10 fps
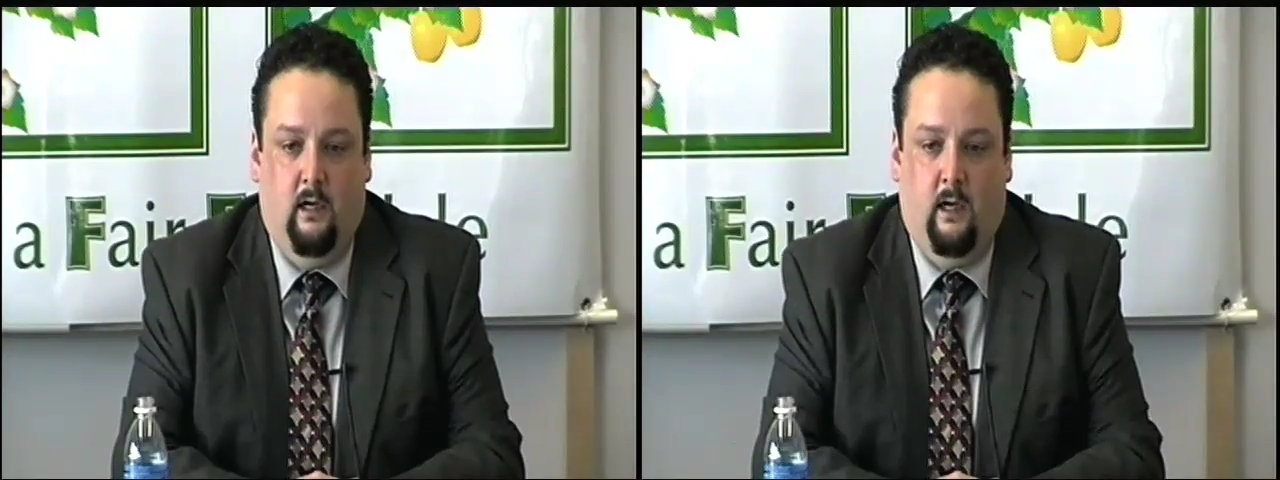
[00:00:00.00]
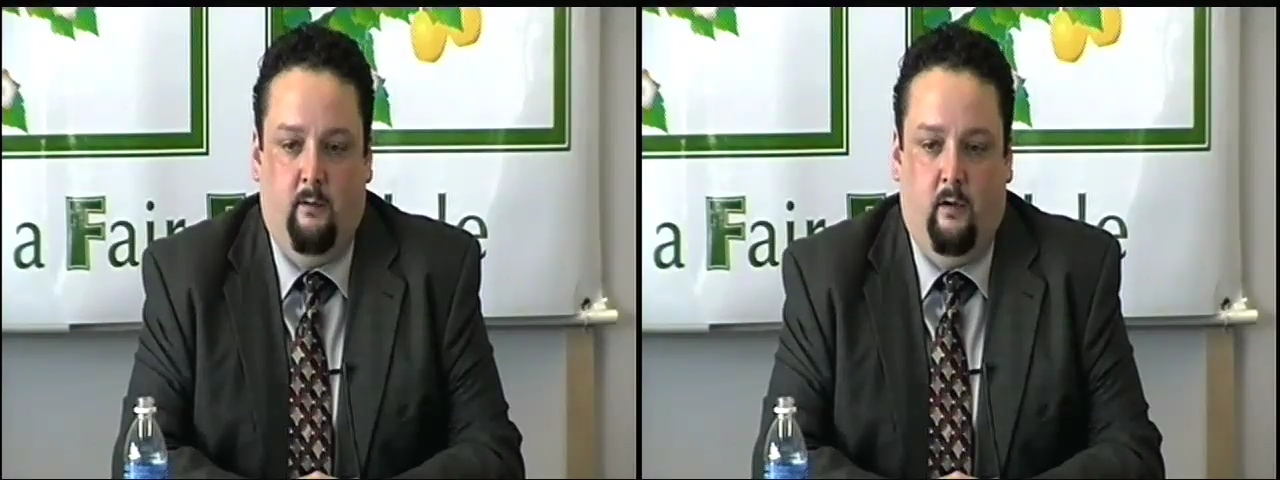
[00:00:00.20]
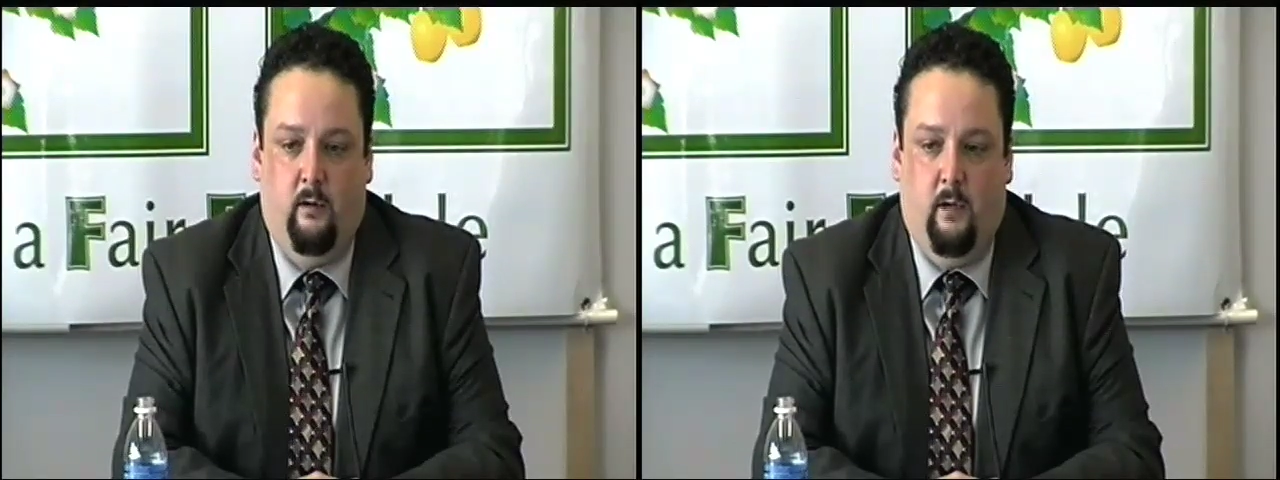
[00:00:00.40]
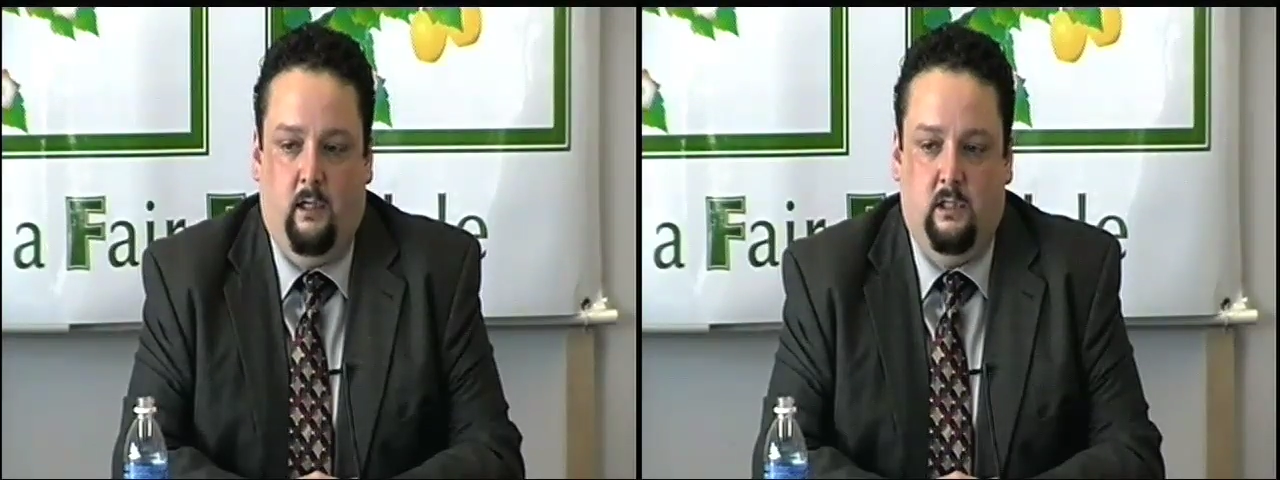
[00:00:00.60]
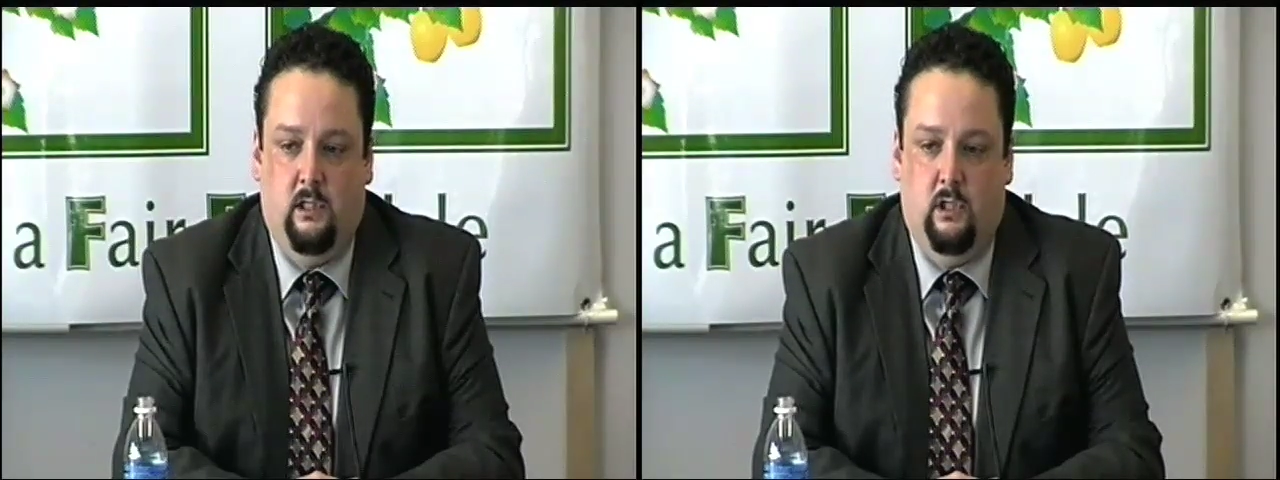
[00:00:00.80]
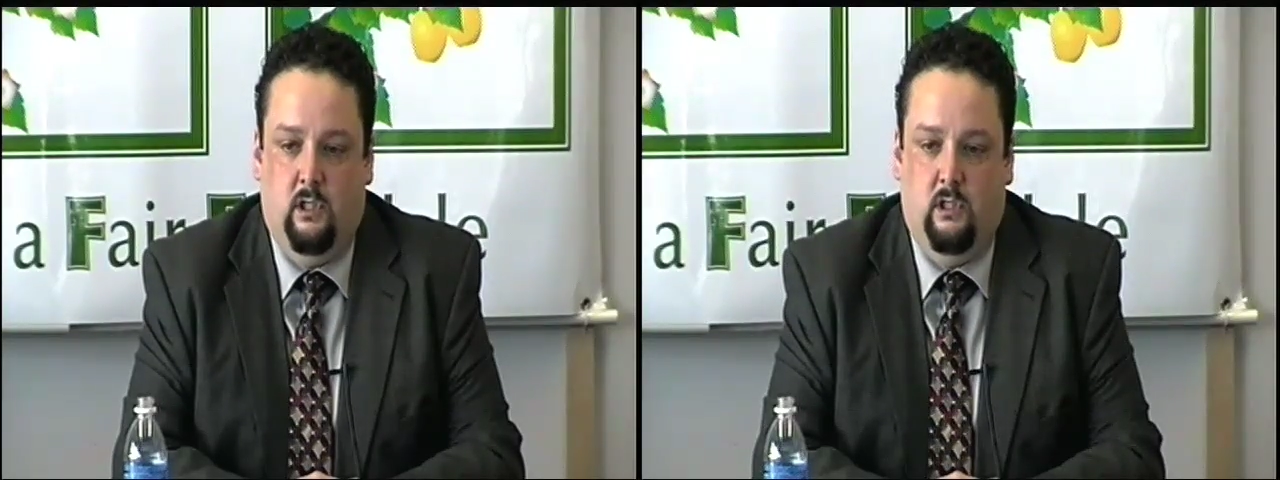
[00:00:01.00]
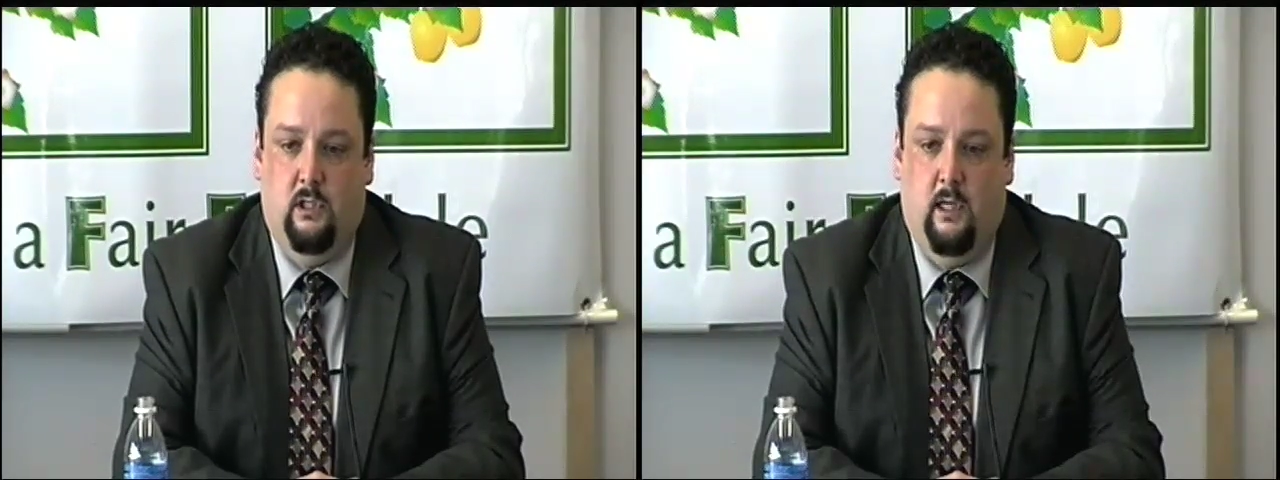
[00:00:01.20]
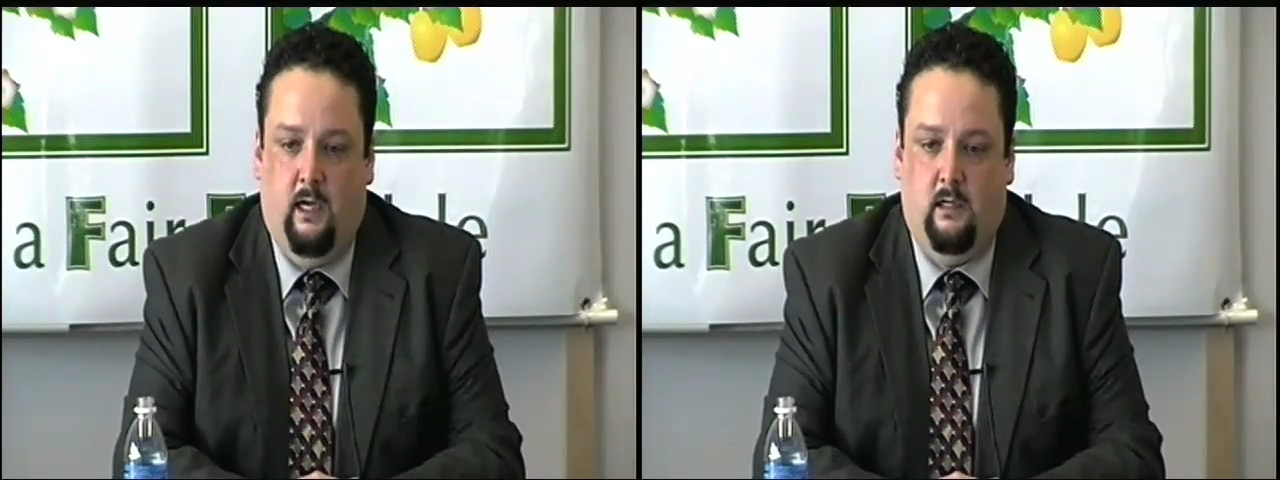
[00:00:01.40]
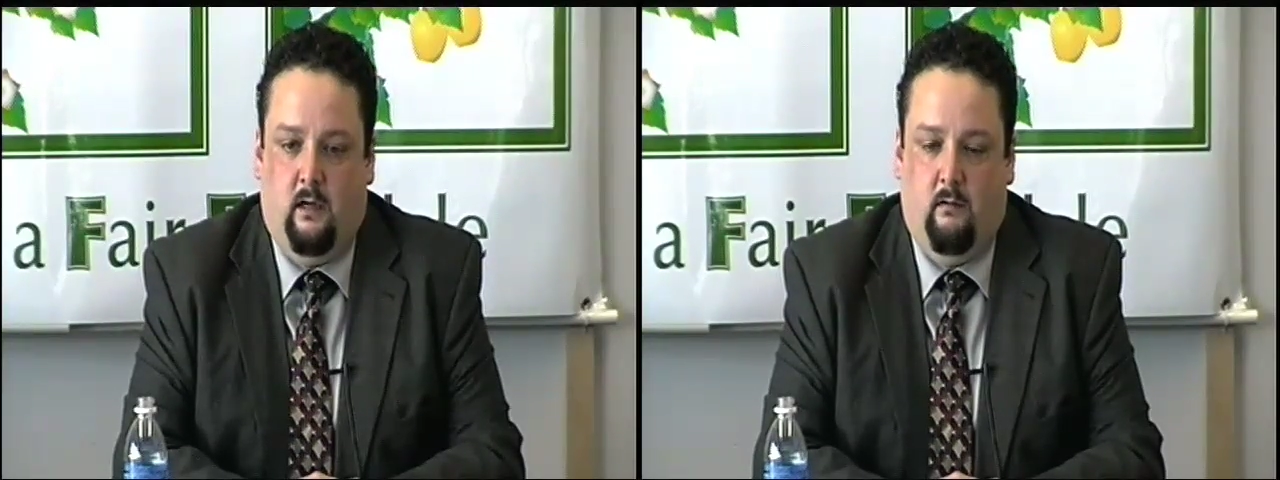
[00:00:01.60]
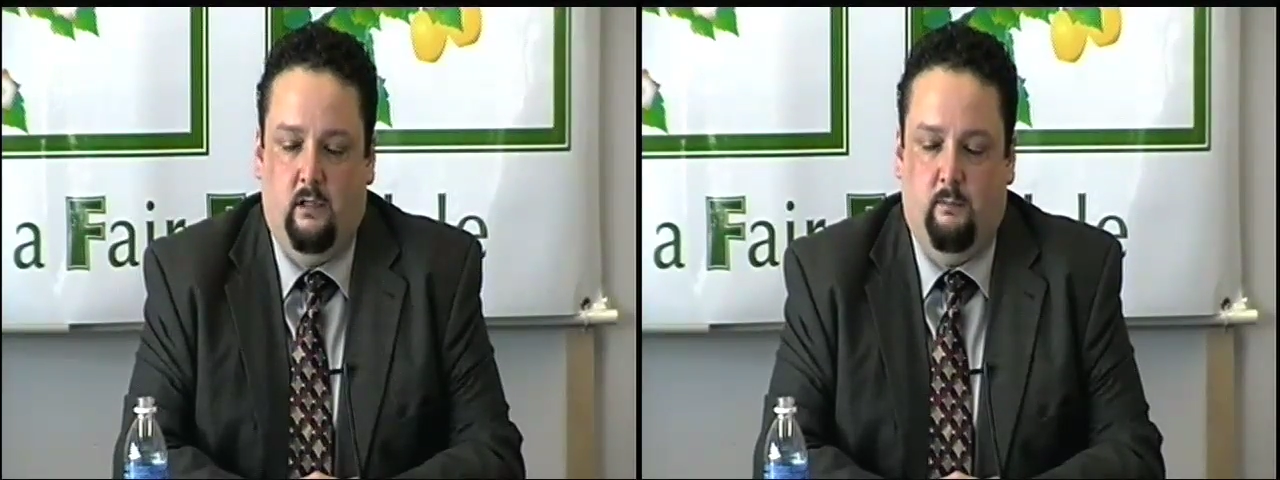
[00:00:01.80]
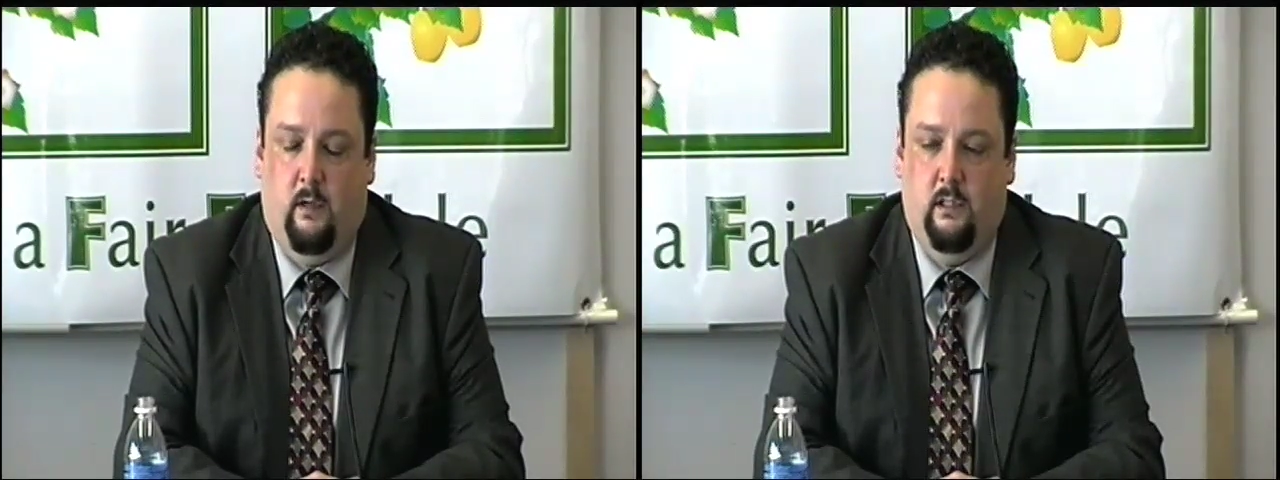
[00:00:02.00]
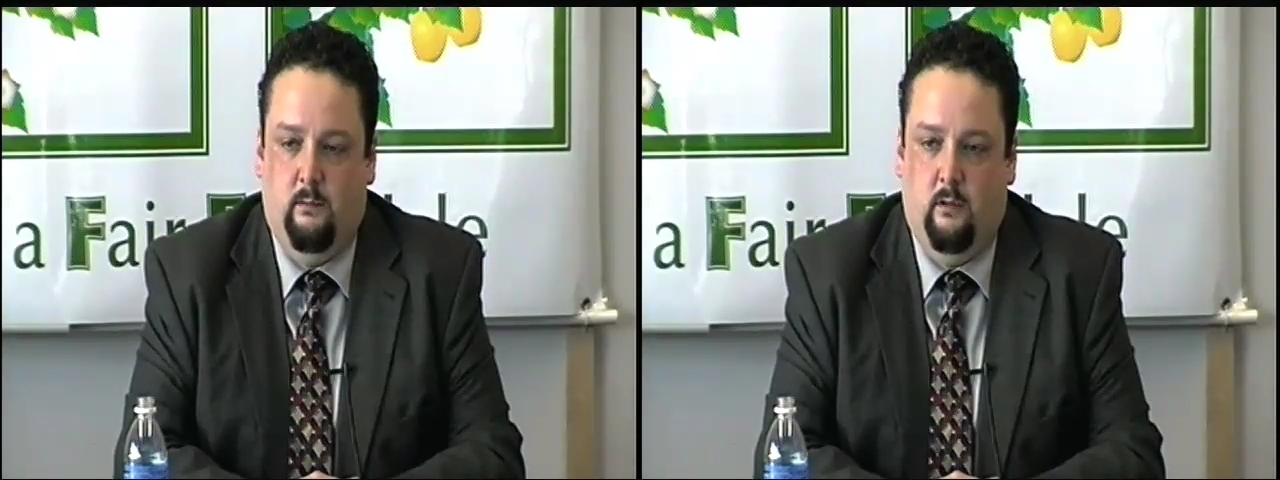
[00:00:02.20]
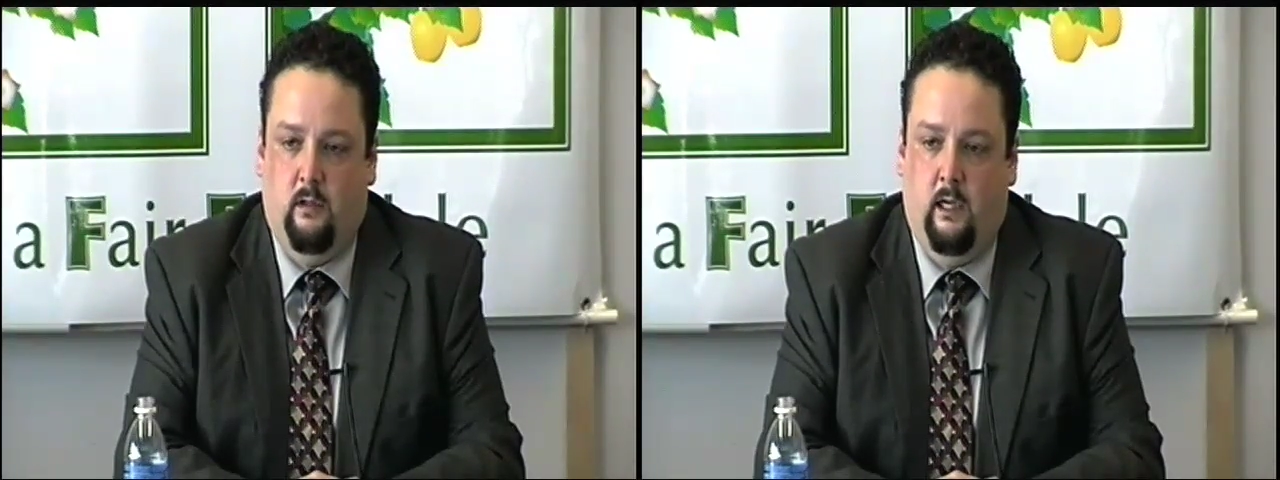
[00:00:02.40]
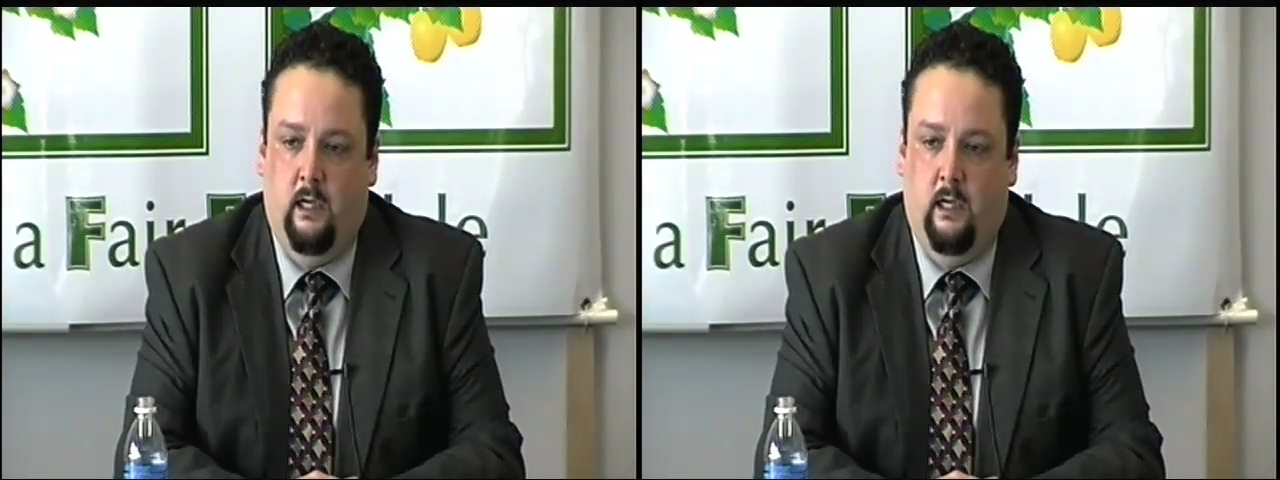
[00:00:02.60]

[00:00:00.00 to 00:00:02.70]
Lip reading: I'm going to make decisions that are responsible